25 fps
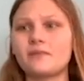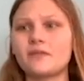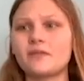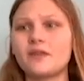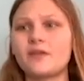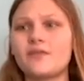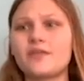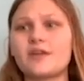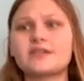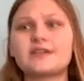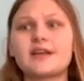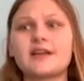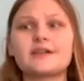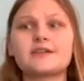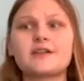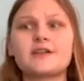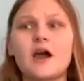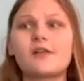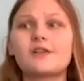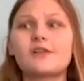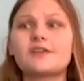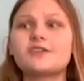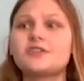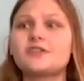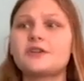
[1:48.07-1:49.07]
The
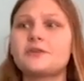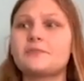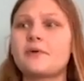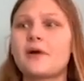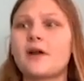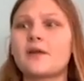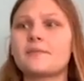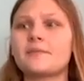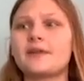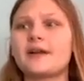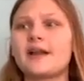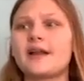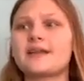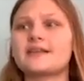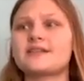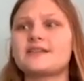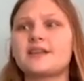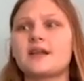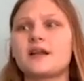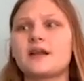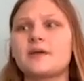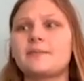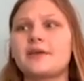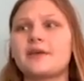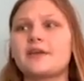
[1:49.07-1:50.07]
technology department has
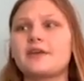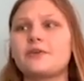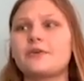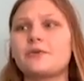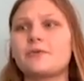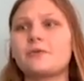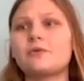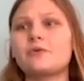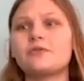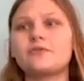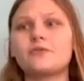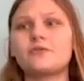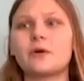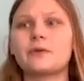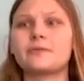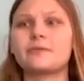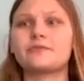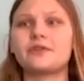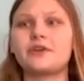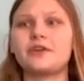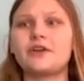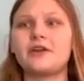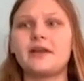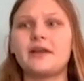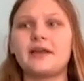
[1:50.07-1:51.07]
set up a Google form
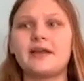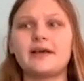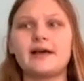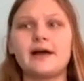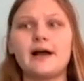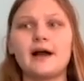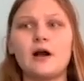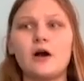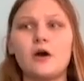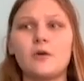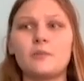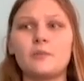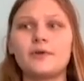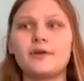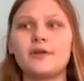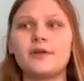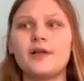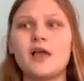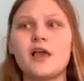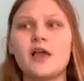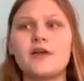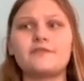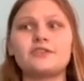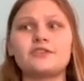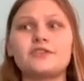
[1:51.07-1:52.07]
for you to get help.
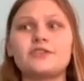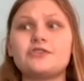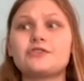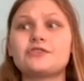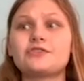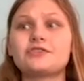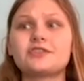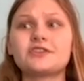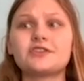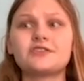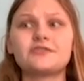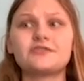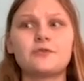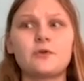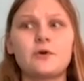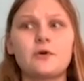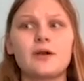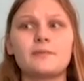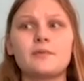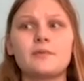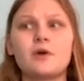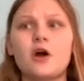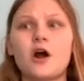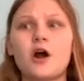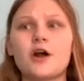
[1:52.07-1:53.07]
If you use this
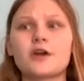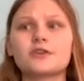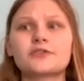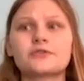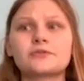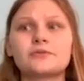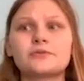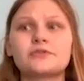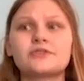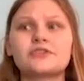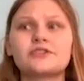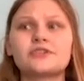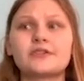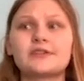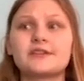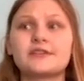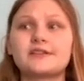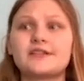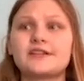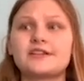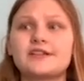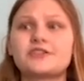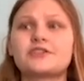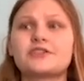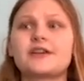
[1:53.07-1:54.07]
form, our school
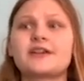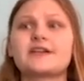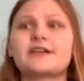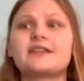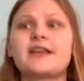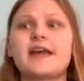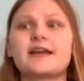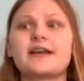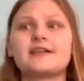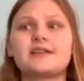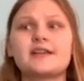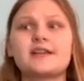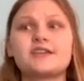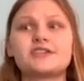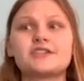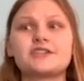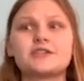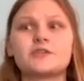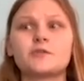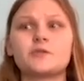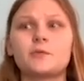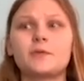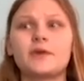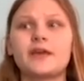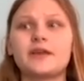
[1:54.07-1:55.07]
district
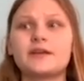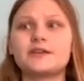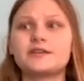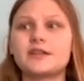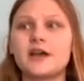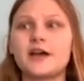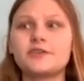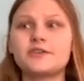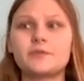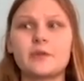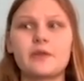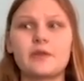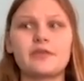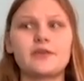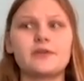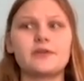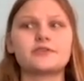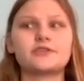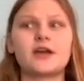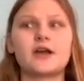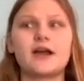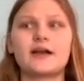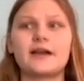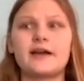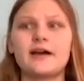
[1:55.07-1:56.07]
technicians will get in touch with you
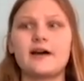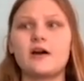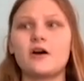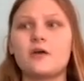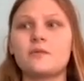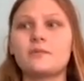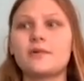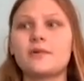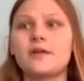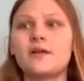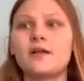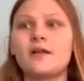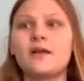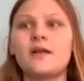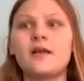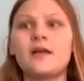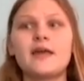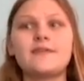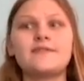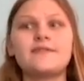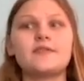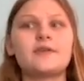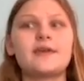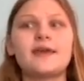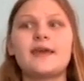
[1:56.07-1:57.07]
and try to help.
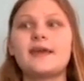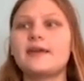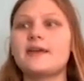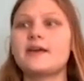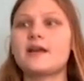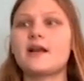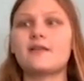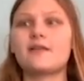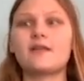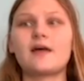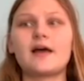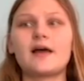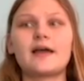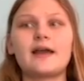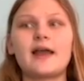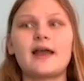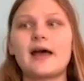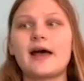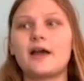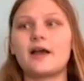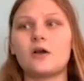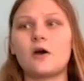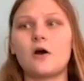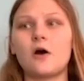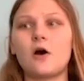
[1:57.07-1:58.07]
If you can't get online
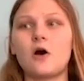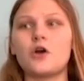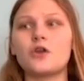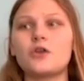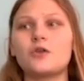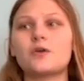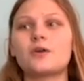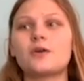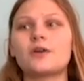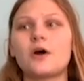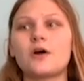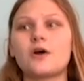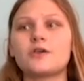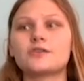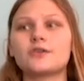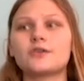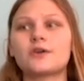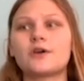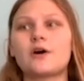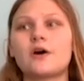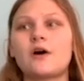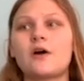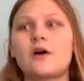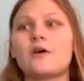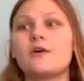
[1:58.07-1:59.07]
at all, you can also
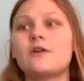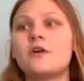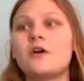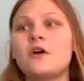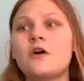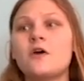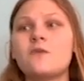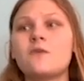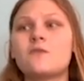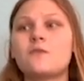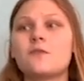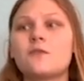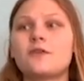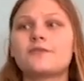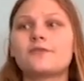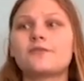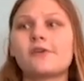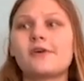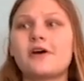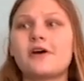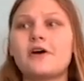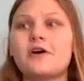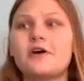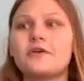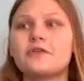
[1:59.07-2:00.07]
call
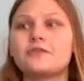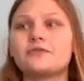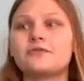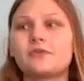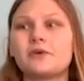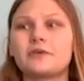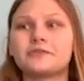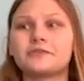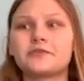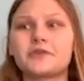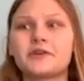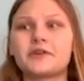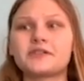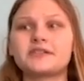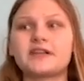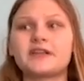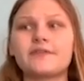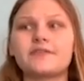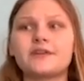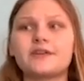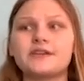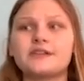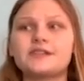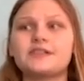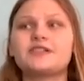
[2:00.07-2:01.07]

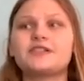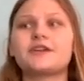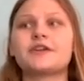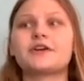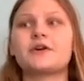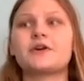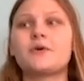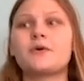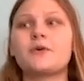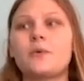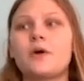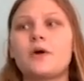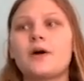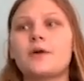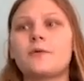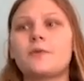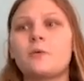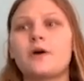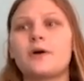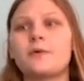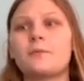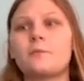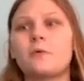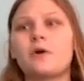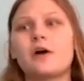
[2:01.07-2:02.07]

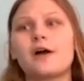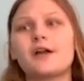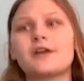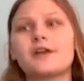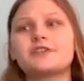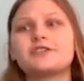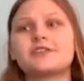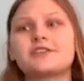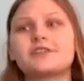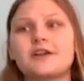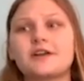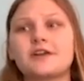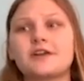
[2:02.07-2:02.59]
440-447-0111 during